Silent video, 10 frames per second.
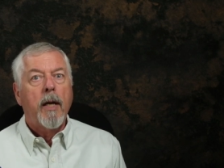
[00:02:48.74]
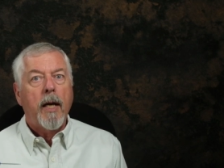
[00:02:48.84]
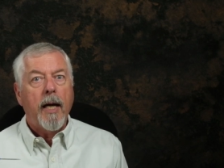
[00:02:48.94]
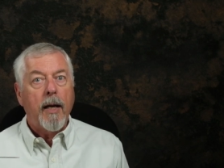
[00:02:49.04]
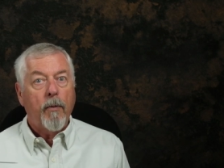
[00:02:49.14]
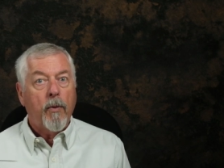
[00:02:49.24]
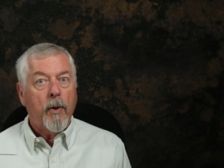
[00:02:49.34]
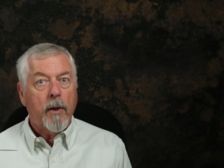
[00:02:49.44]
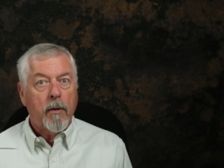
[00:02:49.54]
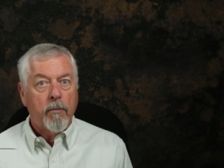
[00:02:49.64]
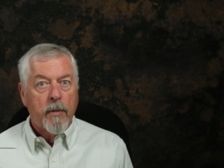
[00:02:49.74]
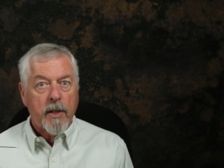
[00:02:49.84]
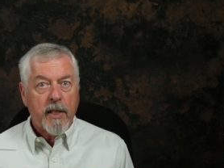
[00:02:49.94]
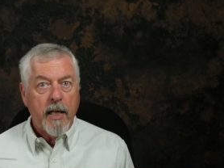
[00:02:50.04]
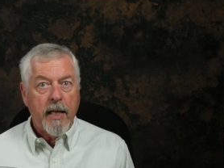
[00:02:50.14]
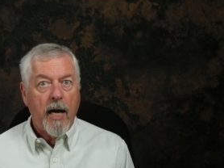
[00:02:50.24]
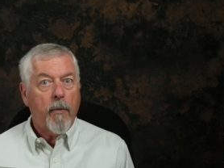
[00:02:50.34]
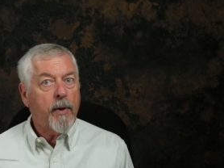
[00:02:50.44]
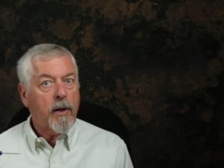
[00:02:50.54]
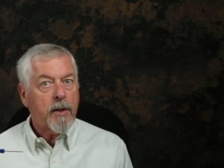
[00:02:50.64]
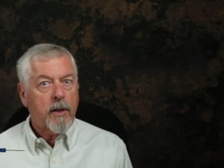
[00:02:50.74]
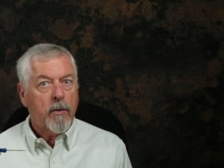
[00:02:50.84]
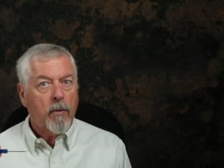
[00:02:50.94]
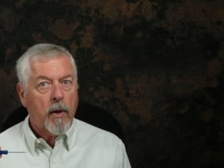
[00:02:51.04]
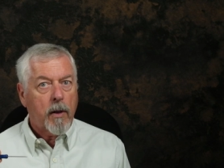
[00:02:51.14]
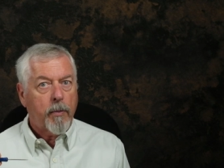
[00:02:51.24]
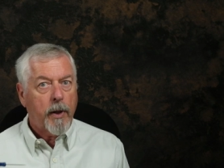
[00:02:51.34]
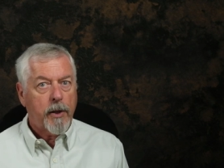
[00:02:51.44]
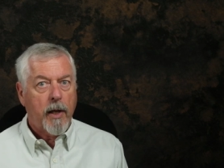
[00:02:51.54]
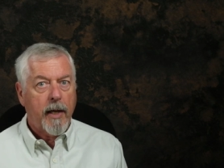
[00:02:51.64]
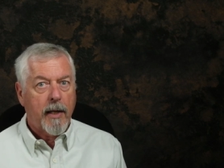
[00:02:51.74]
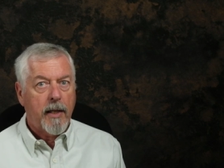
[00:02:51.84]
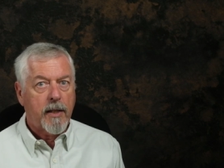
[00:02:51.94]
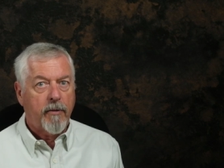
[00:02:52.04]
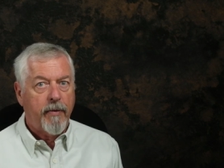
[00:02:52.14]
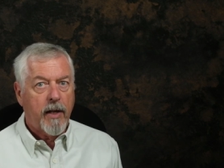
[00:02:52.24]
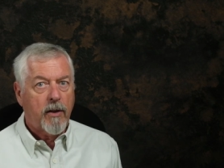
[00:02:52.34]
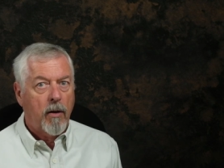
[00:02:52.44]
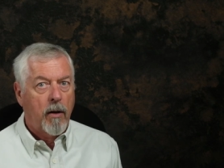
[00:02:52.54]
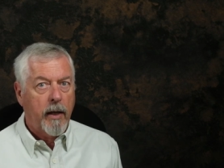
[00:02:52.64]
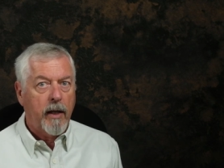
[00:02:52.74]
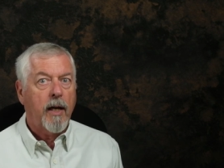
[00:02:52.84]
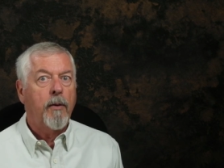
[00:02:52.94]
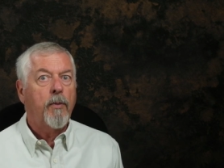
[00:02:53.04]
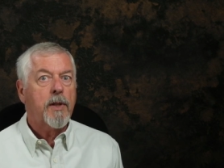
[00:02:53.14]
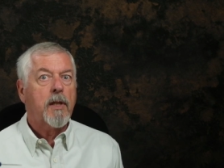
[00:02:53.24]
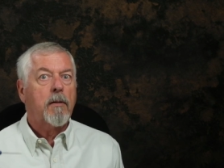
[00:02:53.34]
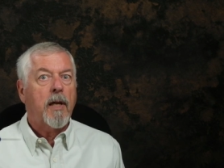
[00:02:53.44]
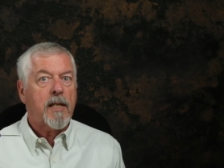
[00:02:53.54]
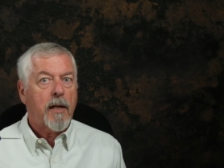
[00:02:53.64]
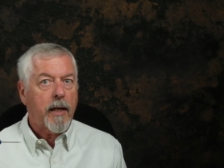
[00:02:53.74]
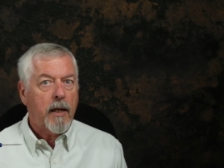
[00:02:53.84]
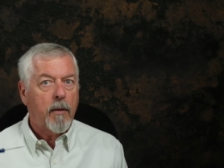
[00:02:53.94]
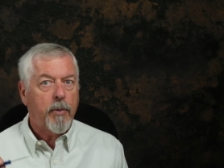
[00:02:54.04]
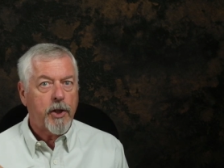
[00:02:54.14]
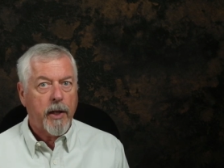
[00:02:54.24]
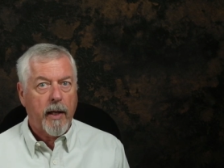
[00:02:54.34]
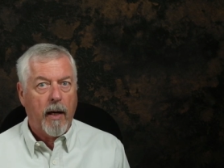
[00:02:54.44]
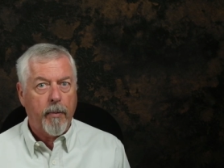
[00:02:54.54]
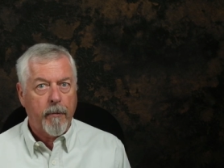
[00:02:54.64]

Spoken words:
it would stay down because the water pressure had less effect on it and was less likely to push it up.